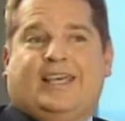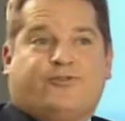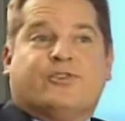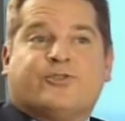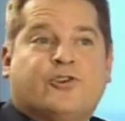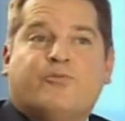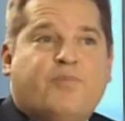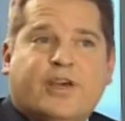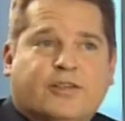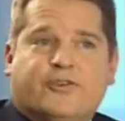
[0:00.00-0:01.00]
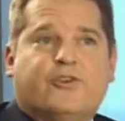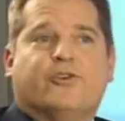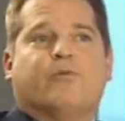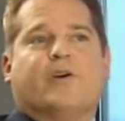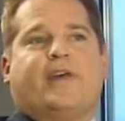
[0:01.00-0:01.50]
it's just too big to
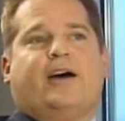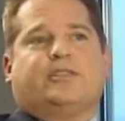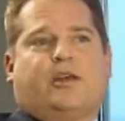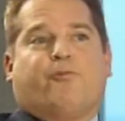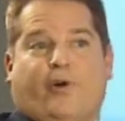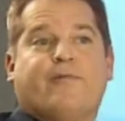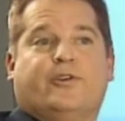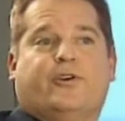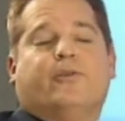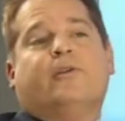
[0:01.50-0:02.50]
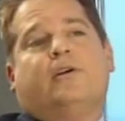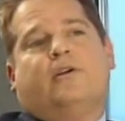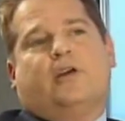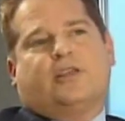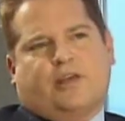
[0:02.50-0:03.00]
do without some revenue
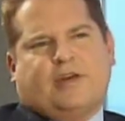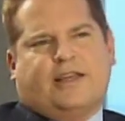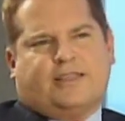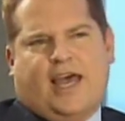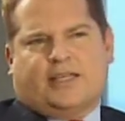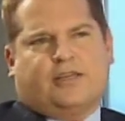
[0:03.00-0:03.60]
and some kind of tax